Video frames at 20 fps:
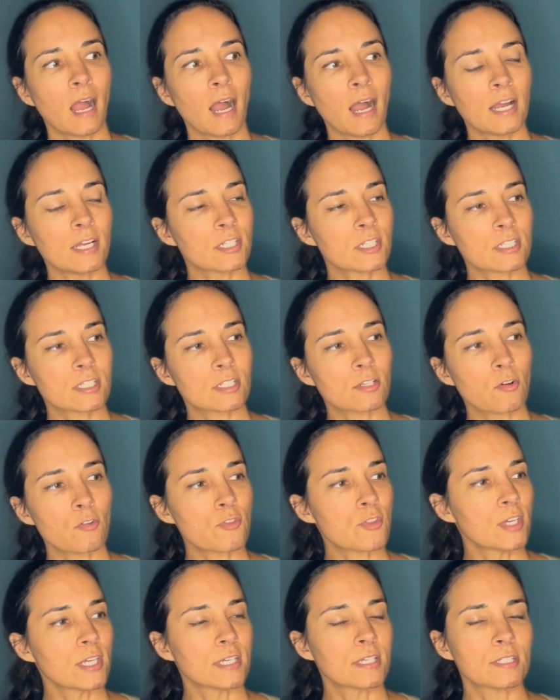I just
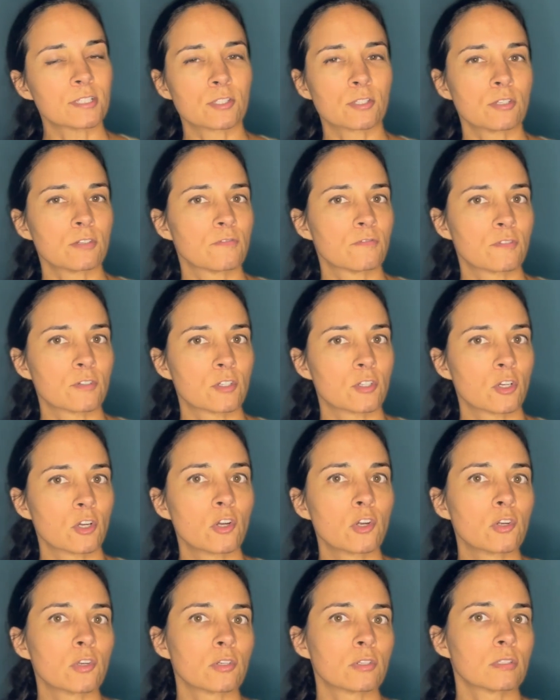don't think it's good for
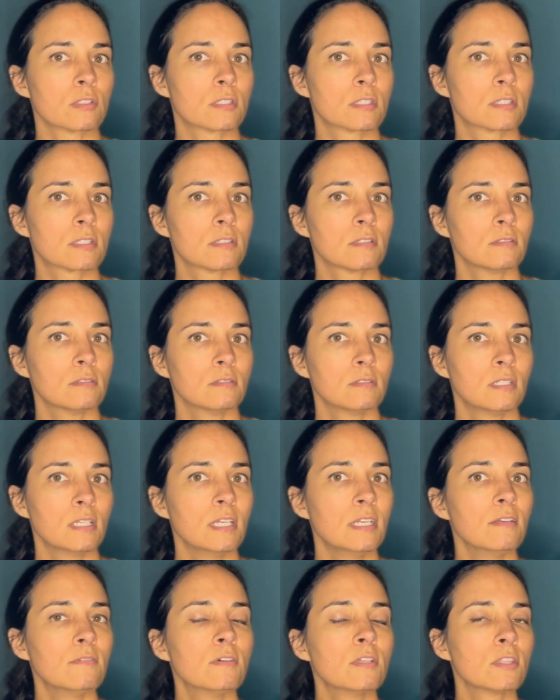turns.
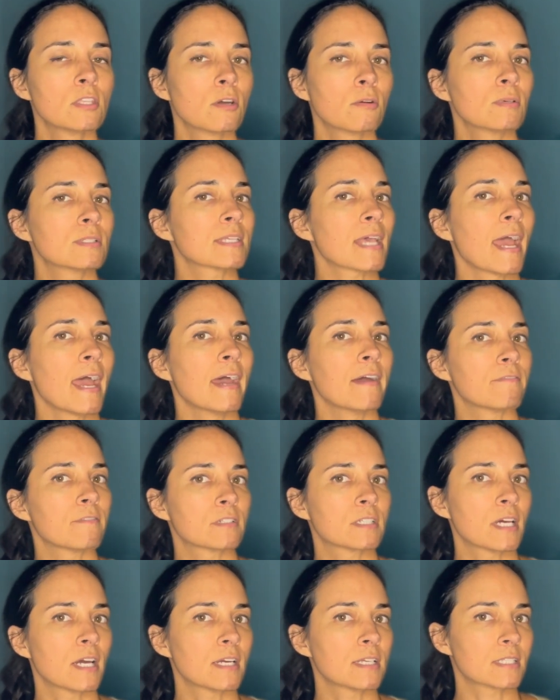even though it's
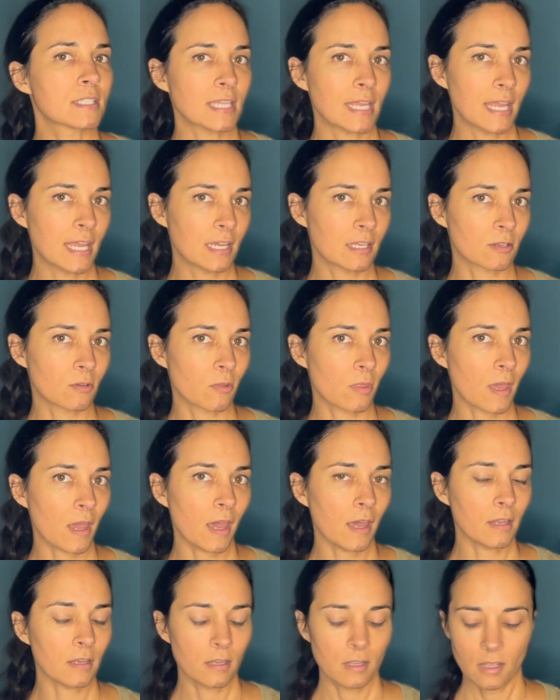advertised to handle
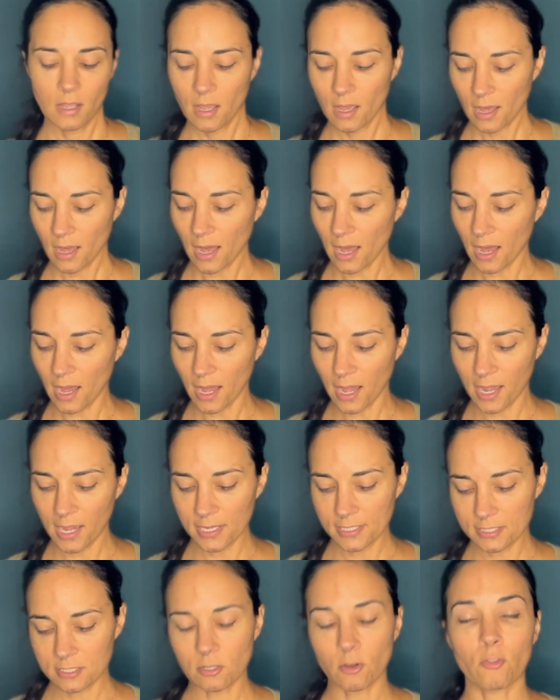that.
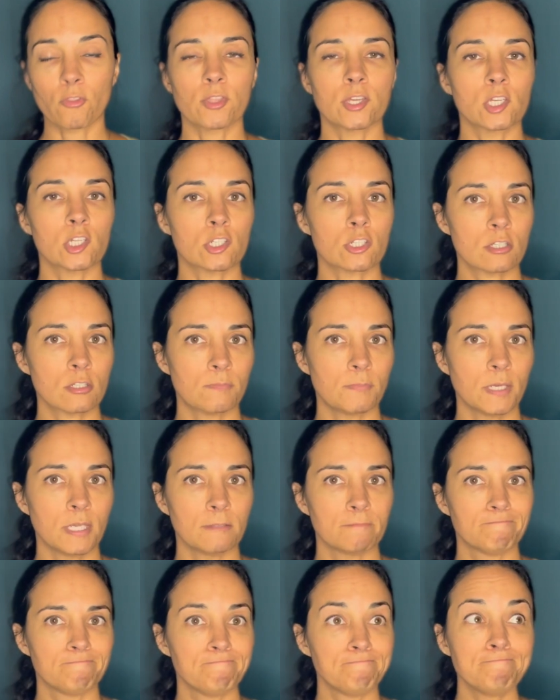I don't think it should
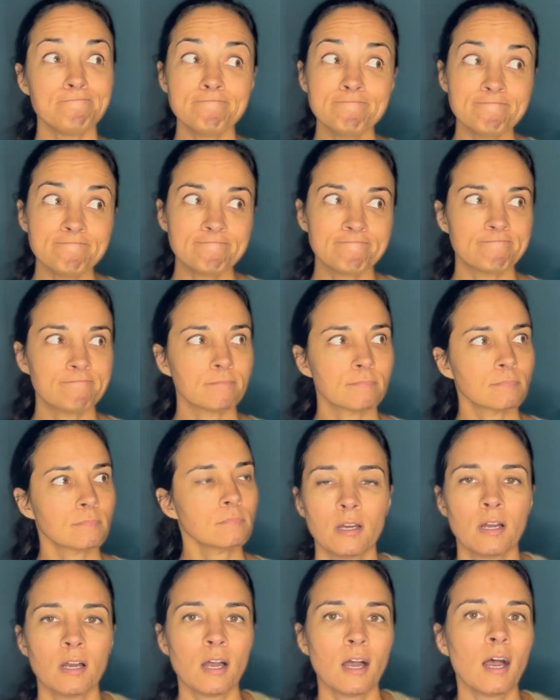be.
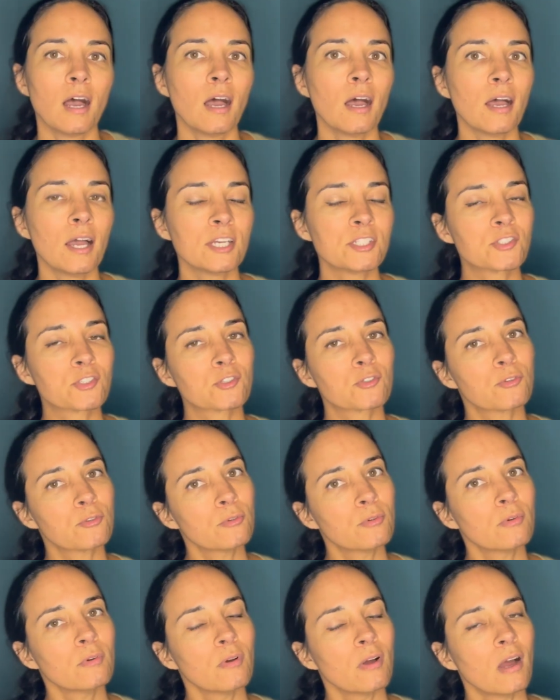I
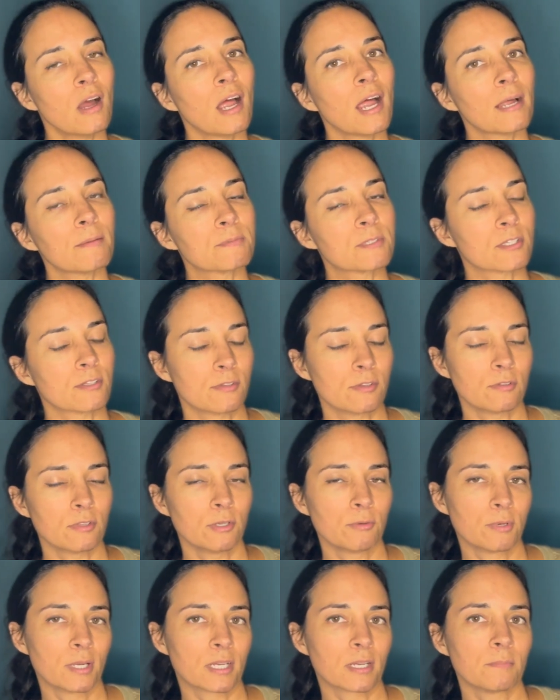do
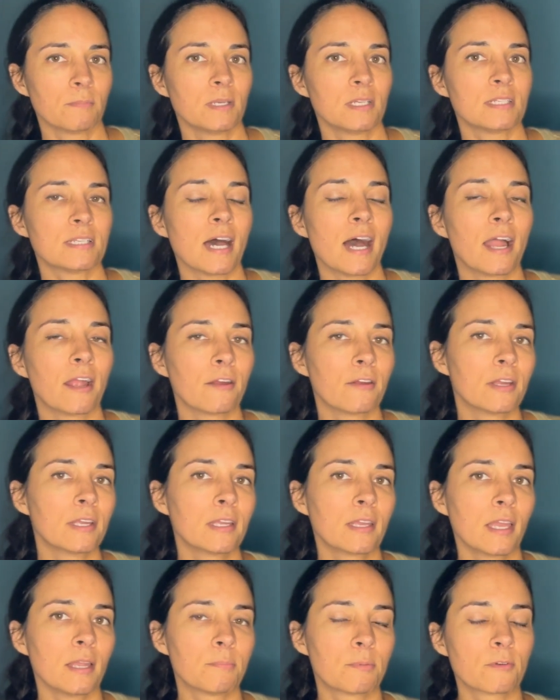absolutely recommend
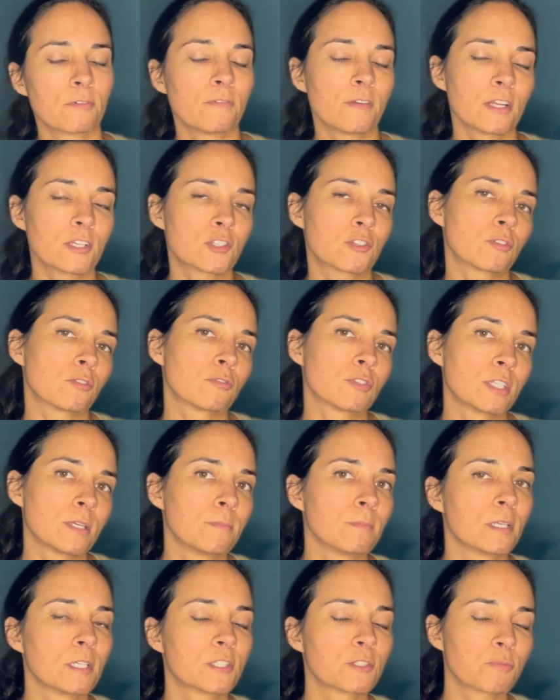hiring a professional
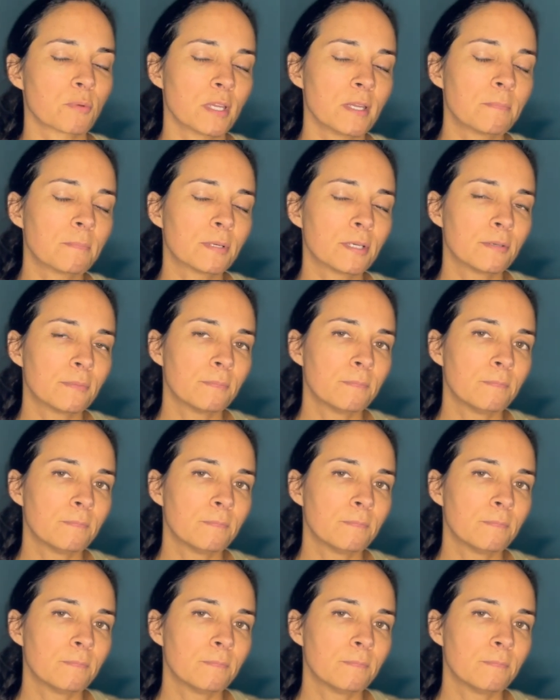chimney sweep.